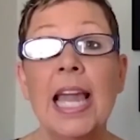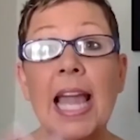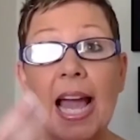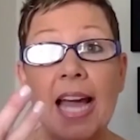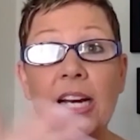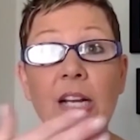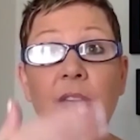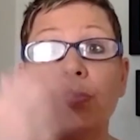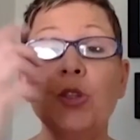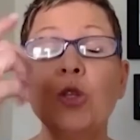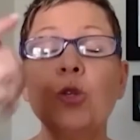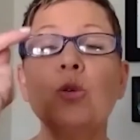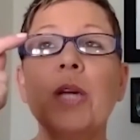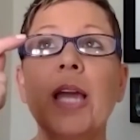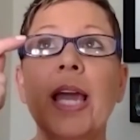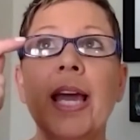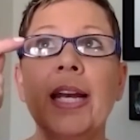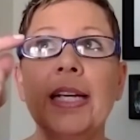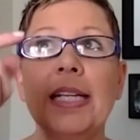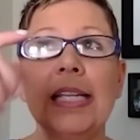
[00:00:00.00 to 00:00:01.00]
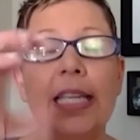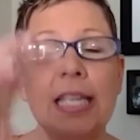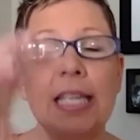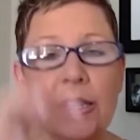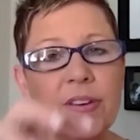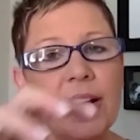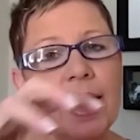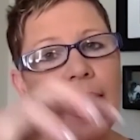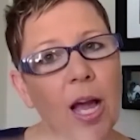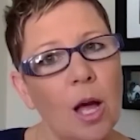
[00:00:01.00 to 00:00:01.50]
And if you can
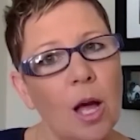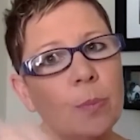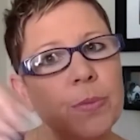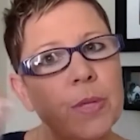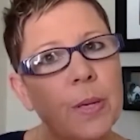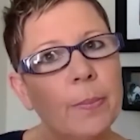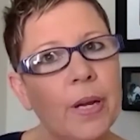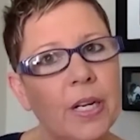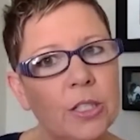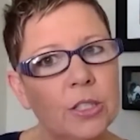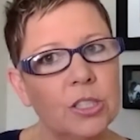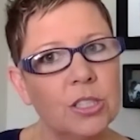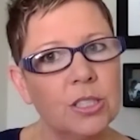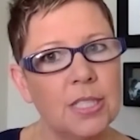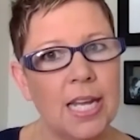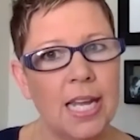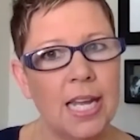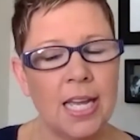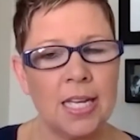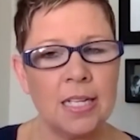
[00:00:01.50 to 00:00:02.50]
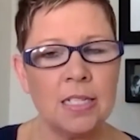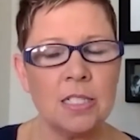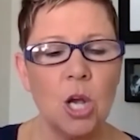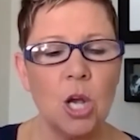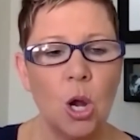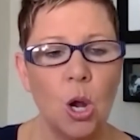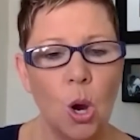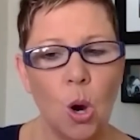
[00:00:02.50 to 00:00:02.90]
even help them understand